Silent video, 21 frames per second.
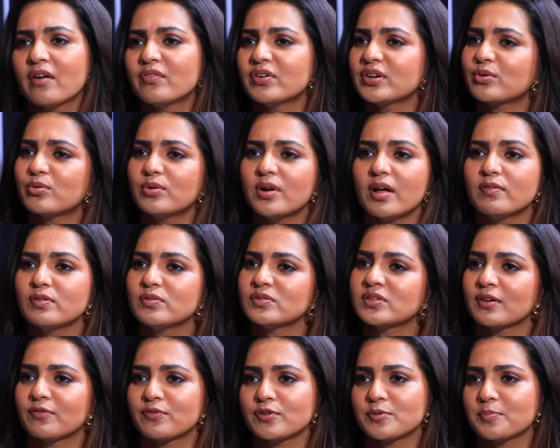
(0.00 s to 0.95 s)

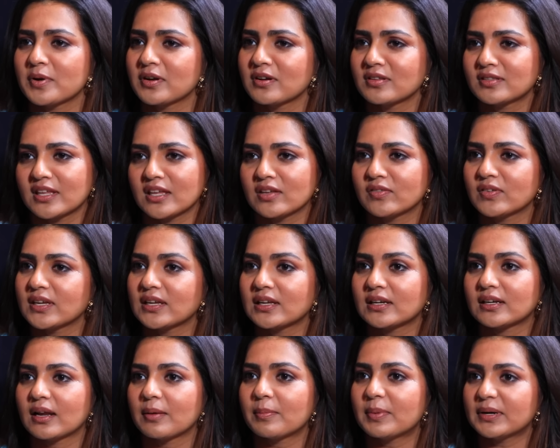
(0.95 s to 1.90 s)
But
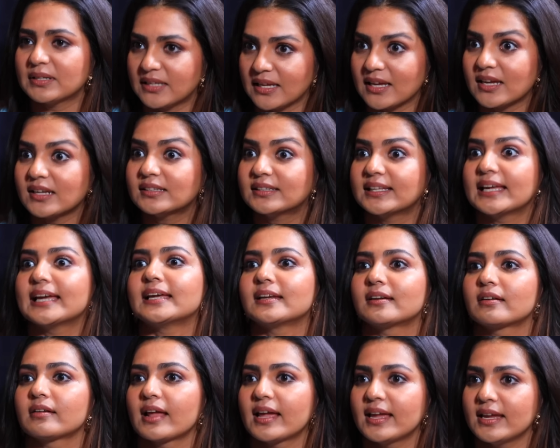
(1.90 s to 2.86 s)
they are
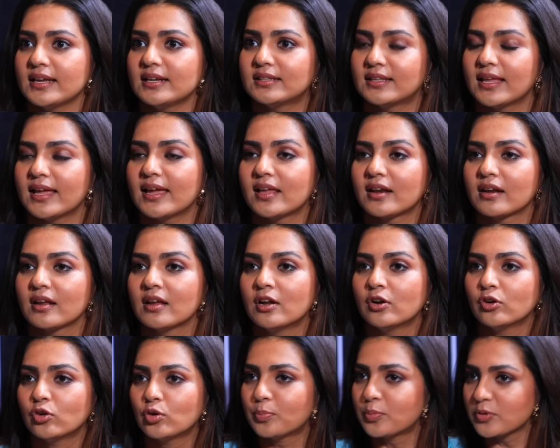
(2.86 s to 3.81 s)
there, right there
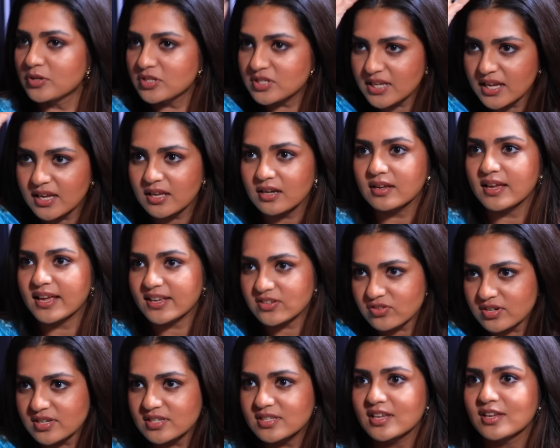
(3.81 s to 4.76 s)
to put seru,
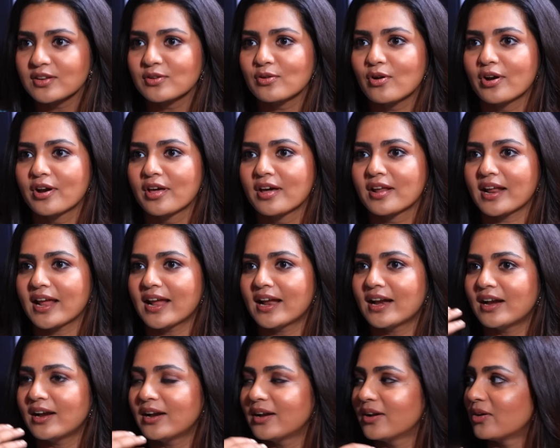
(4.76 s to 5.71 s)
extra seru on our
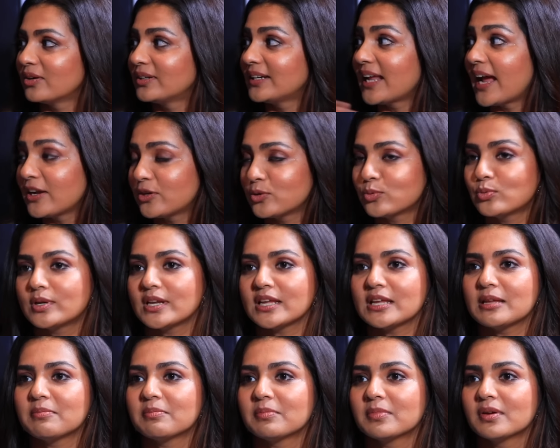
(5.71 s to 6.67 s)
head or tattoo
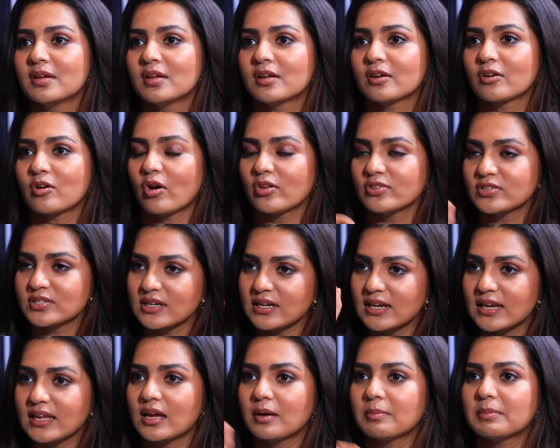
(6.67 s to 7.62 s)
team
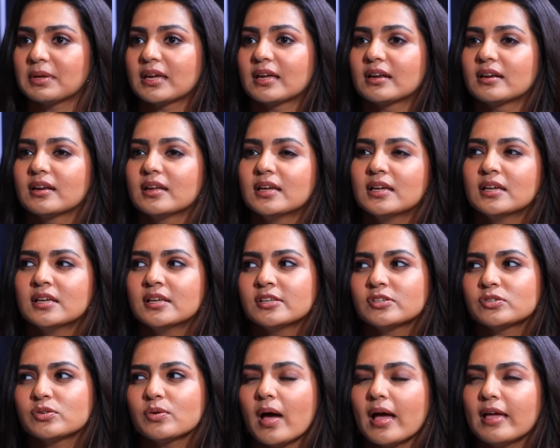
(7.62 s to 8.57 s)
constantly coming in.
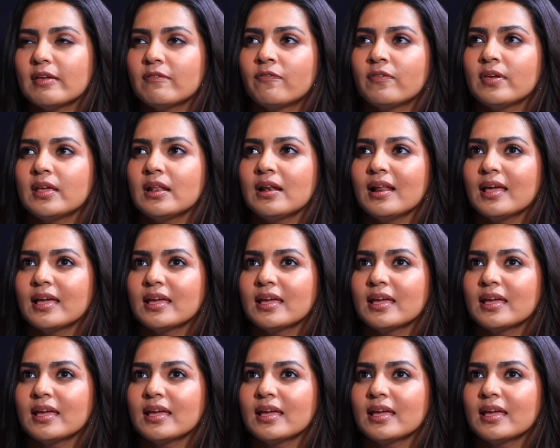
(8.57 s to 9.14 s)
So I feel